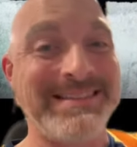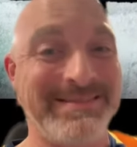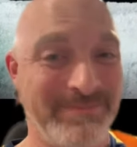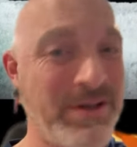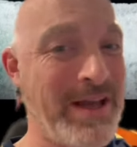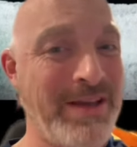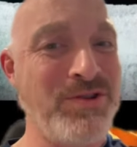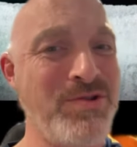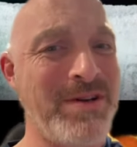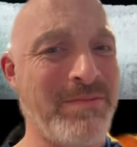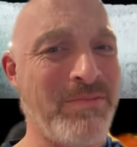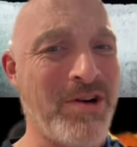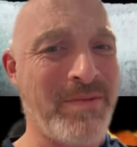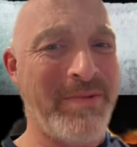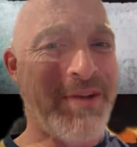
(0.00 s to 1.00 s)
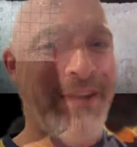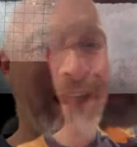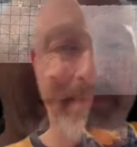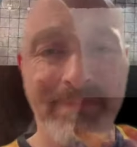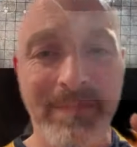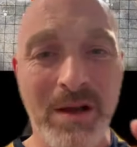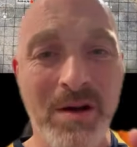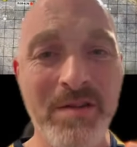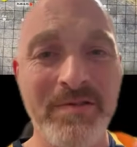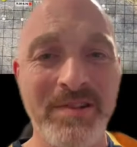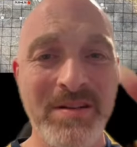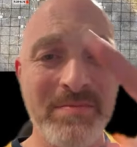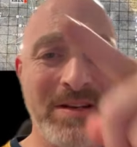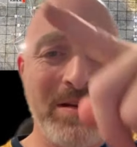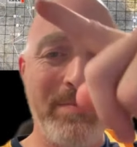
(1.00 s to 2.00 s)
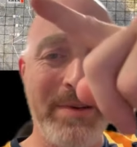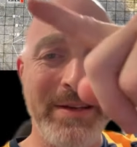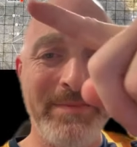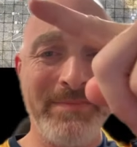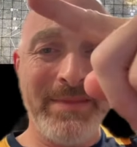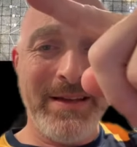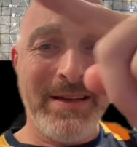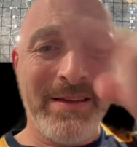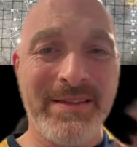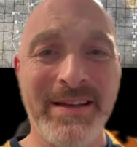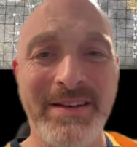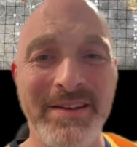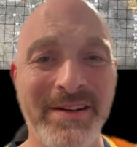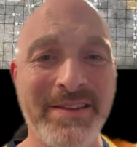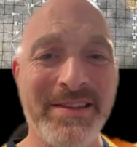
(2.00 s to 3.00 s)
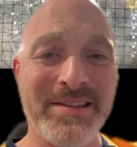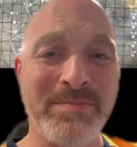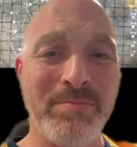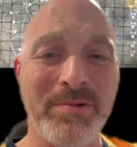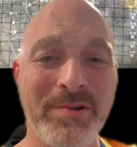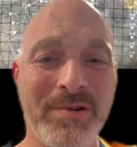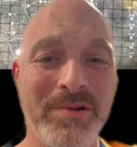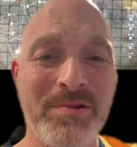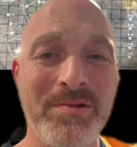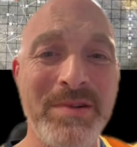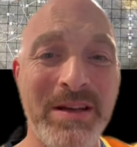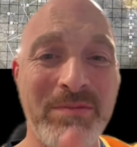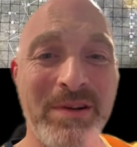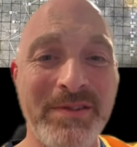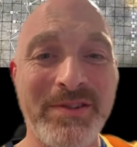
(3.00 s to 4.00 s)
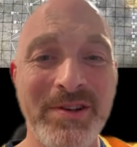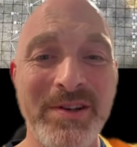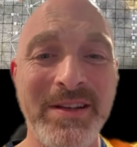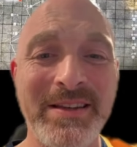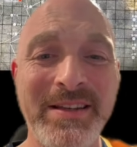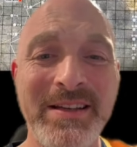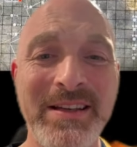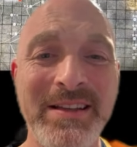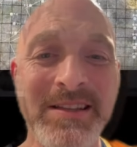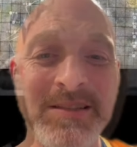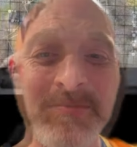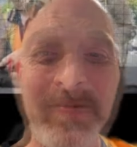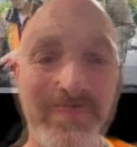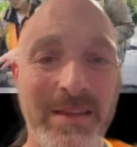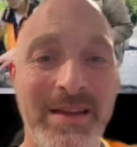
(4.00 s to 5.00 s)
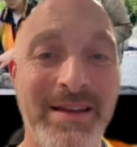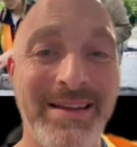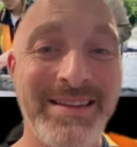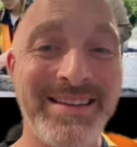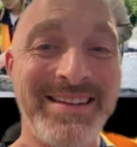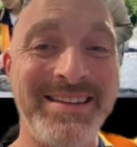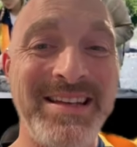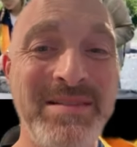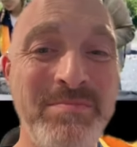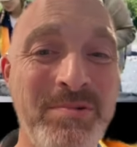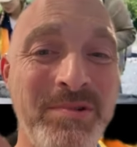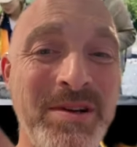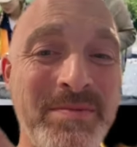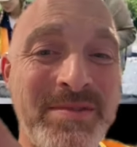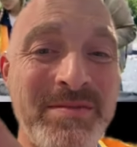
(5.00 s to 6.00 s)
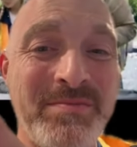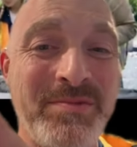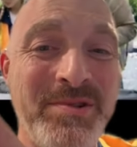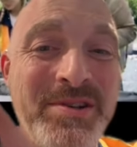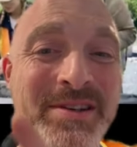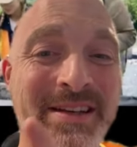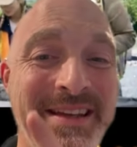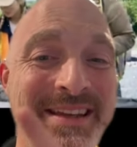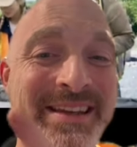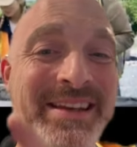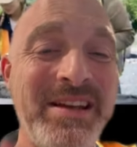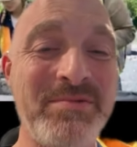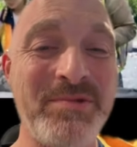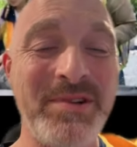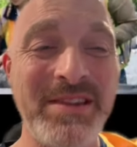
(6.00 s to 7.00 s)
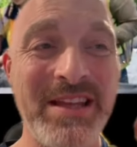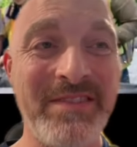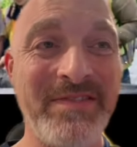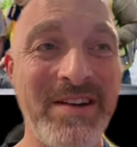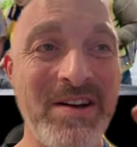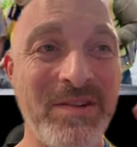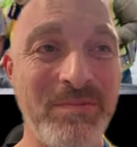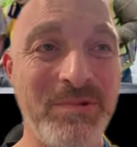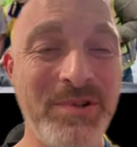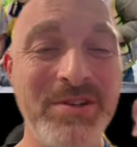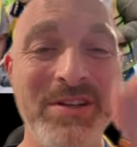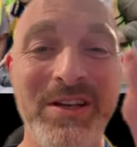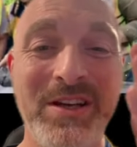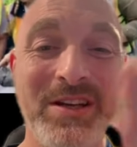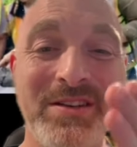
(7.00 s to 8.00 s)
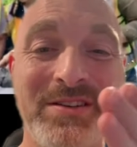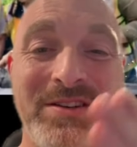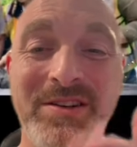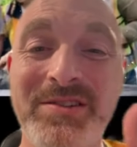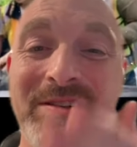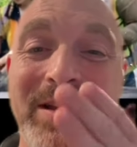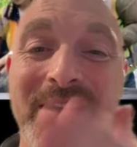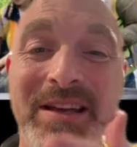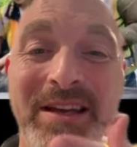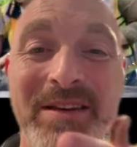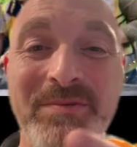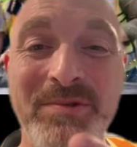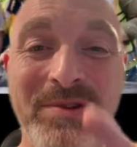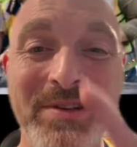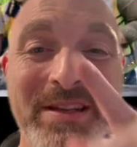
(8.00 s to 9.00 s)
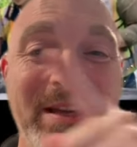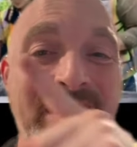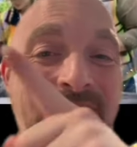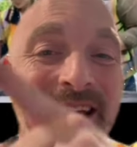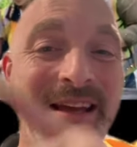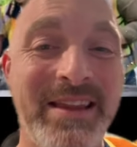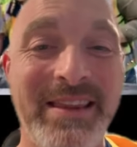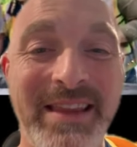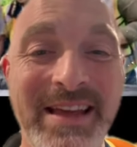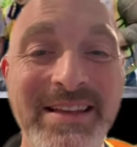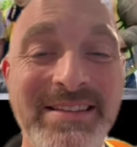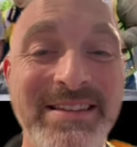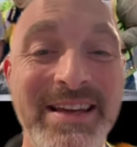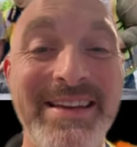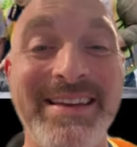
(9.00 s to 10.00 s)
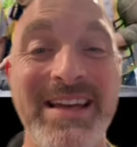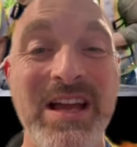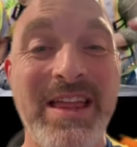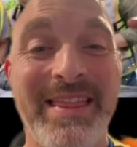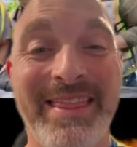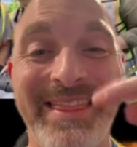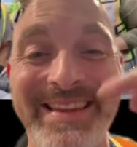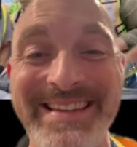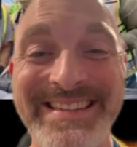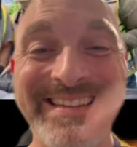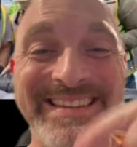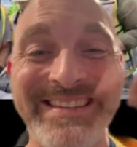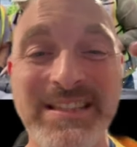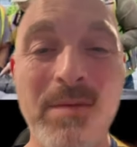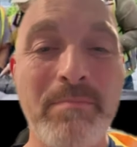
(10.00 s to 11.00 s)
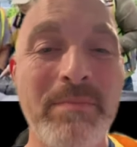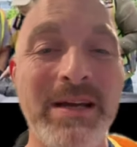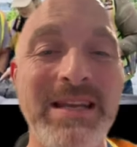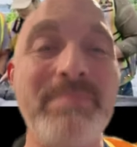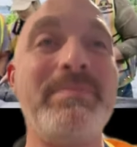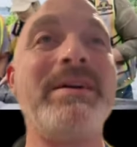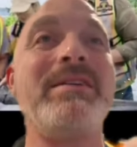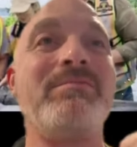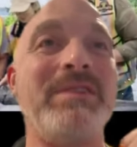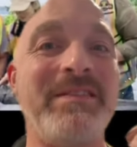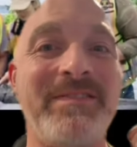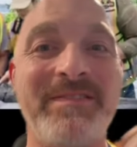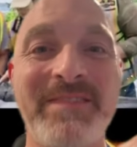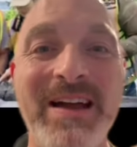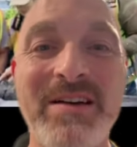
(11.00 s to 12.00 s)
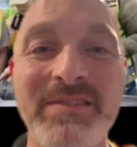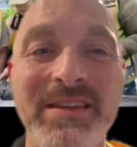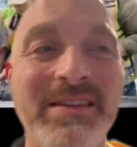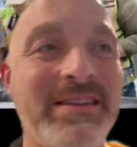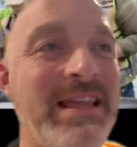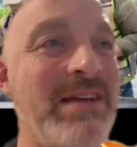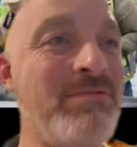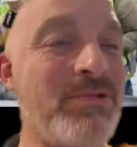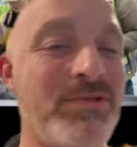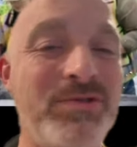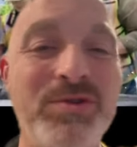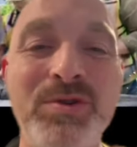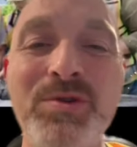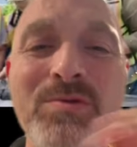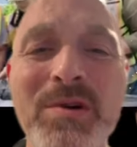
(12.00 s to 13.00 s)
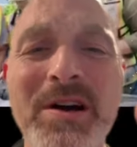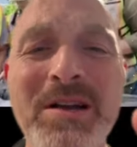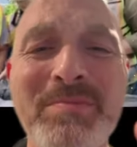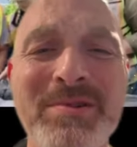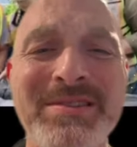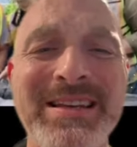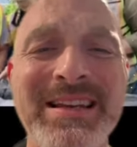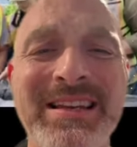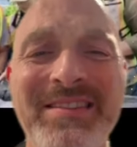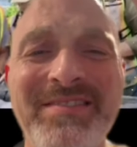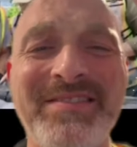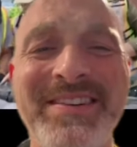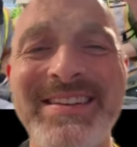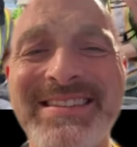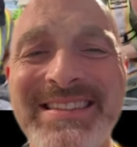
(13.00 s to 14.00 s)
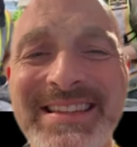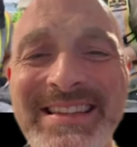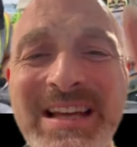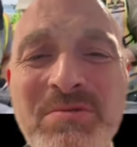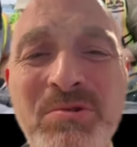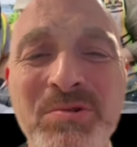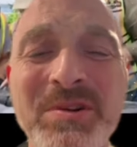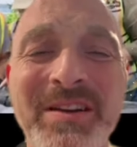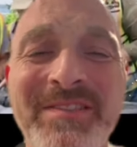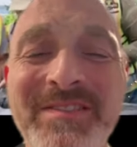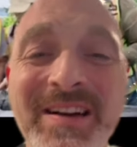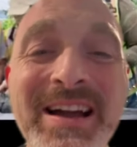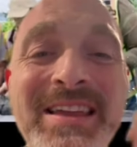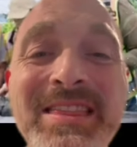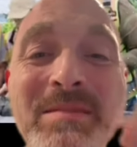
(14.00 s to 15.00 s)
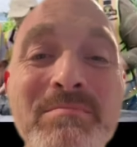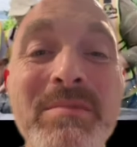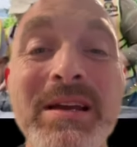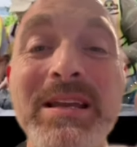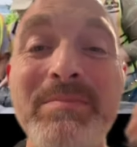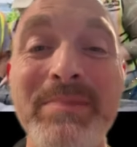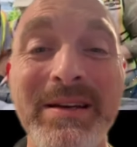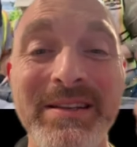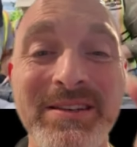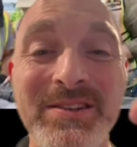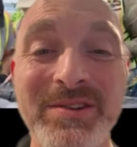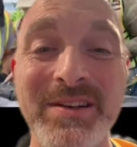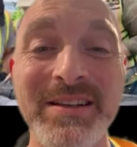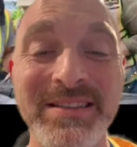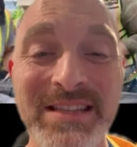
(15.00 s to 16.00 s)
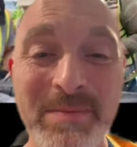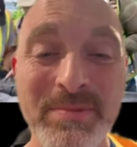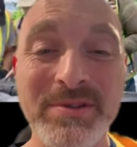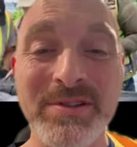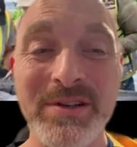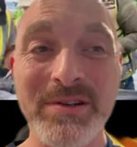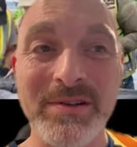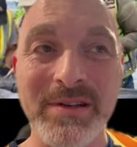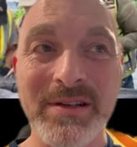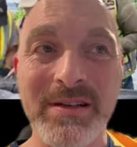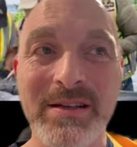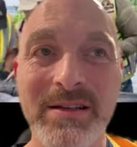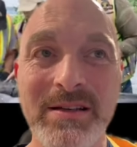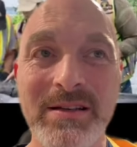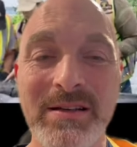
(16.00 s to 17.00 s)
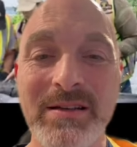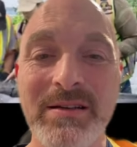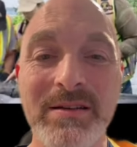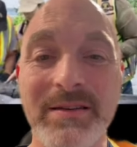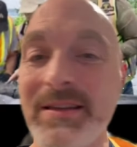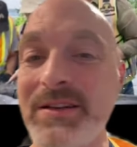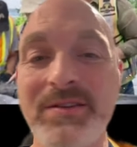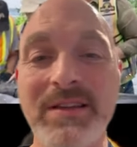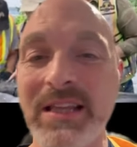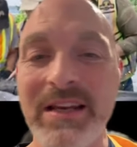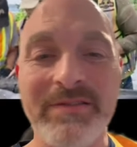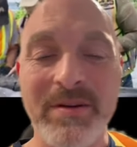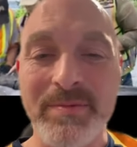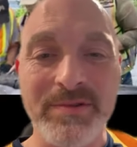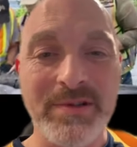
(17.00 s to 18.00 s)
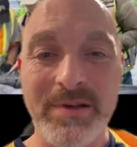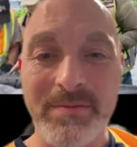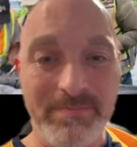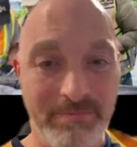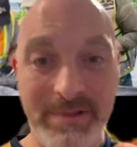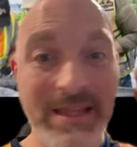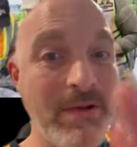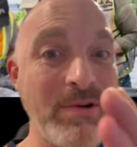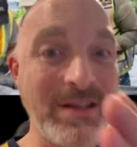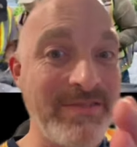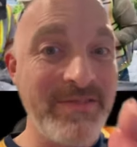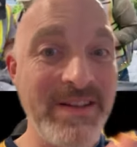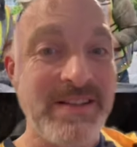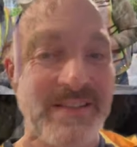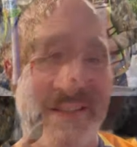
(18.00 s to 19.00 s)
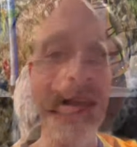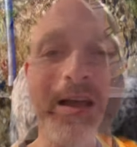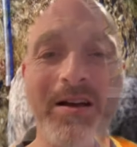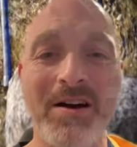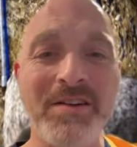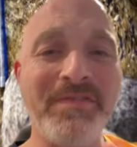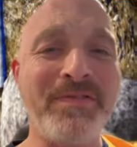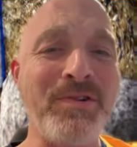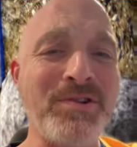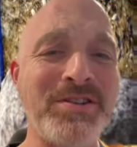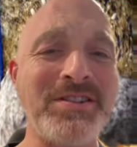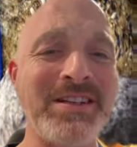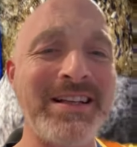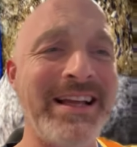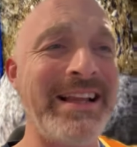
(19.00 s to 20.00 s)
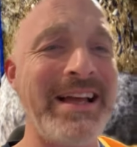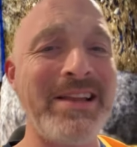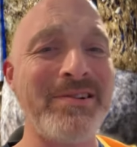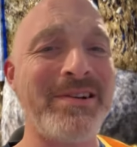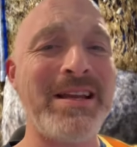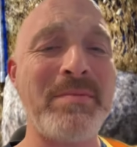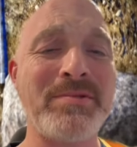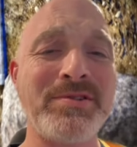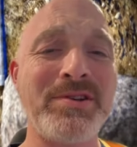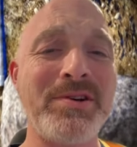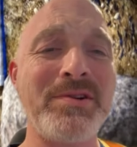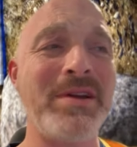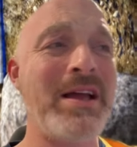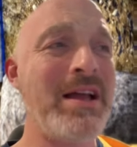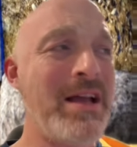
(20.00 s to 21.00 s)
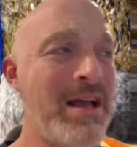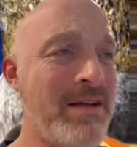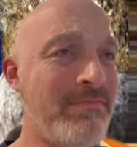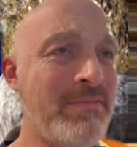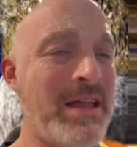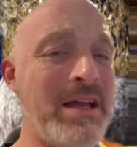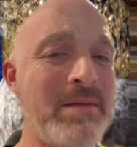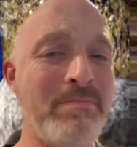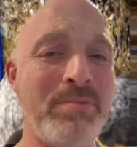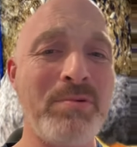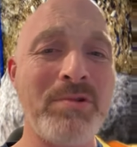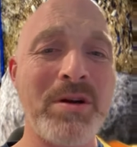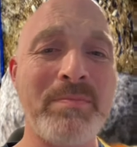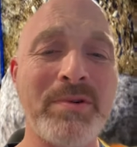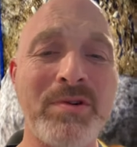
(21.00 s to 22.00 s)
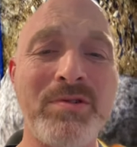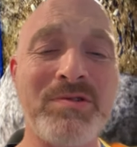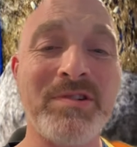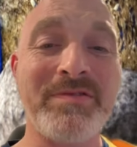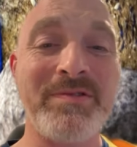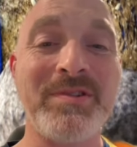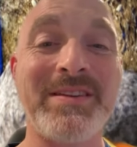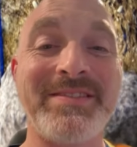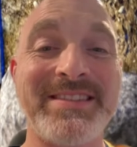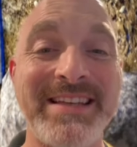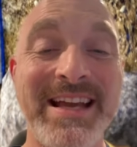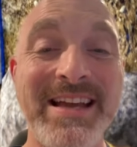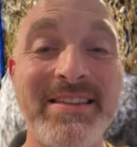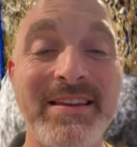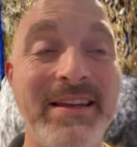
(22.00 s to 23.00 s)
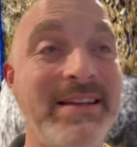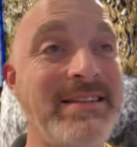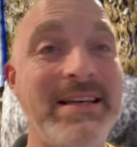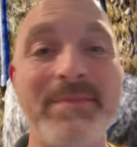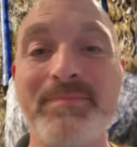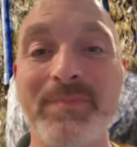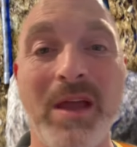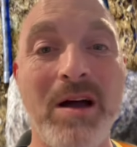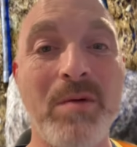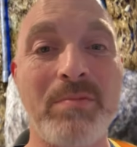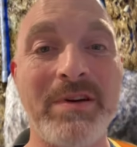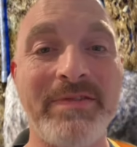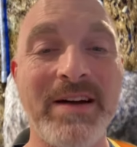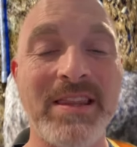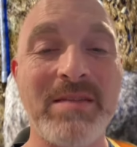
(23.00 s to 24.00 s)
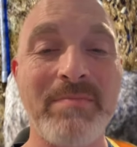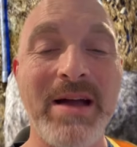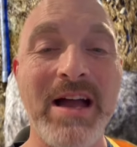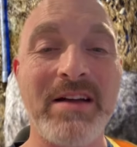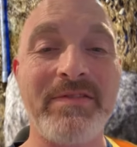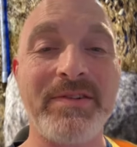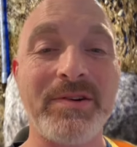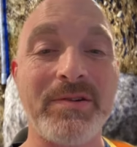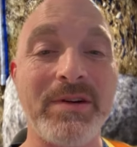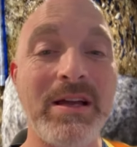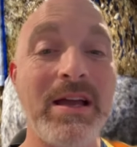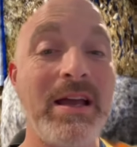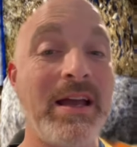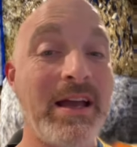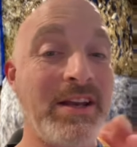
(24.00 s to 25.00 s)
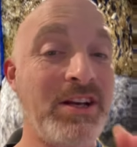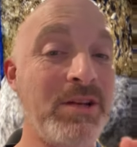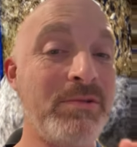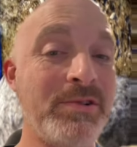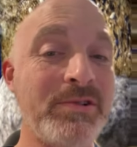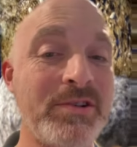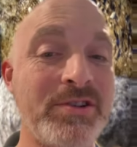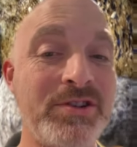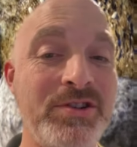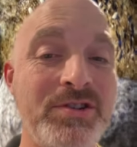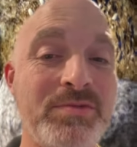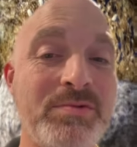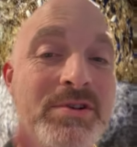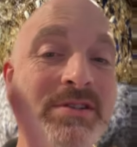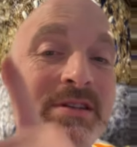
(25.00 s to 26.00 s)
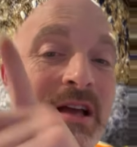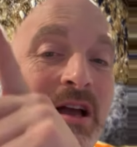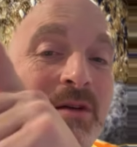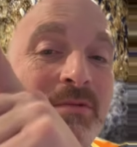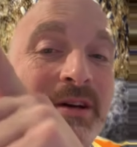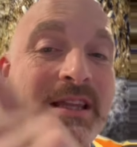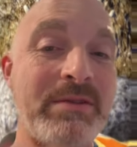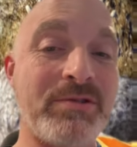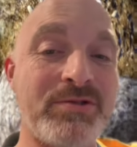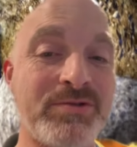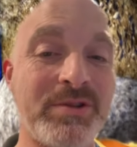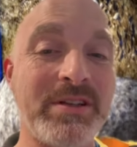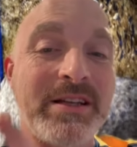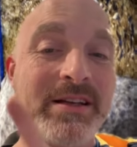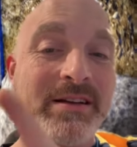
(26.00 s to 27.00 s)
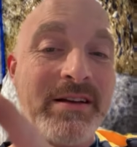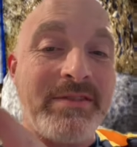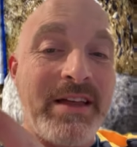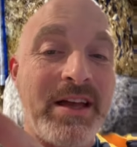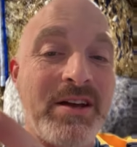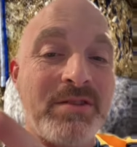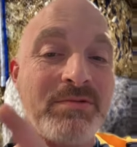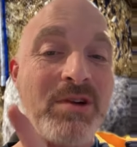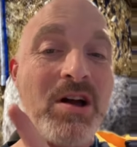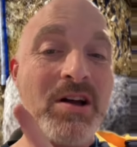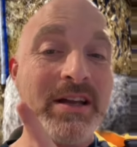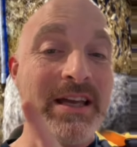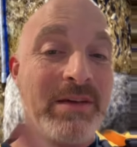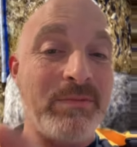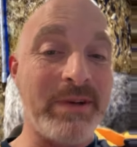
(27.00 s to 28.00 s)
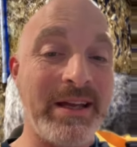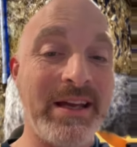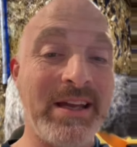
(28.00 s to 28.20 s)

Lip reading: And you can mark me on that one. Over in the money pit, they dug this borehole, and while digging this borehole, the team pulled up some wood, and in that wood they found wood, dirt, and wood, and they said, this is the money pit, we found it. They were 200% convinced that they were going to find the money pit during this episode. They do that every episode, but they were convinced. Unfortunately, later in the episode, they pulled up a core full of sand and they said, we found the backfill. And you know what their excuse was? While they were drilling, they hit a rock. And when they hit